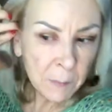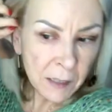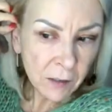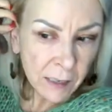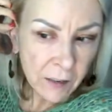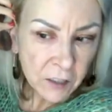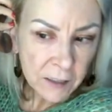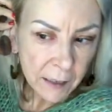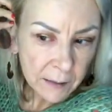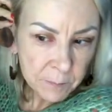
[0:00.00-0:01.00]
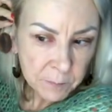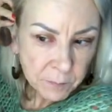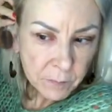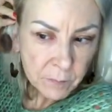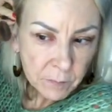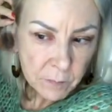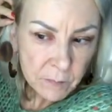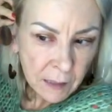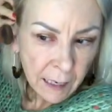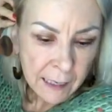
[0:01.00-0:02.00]
Same thing on the other side.
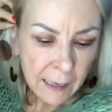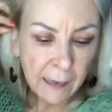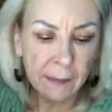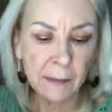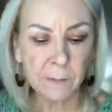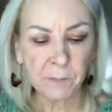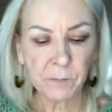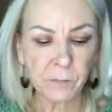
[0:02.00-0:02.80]
Light hand.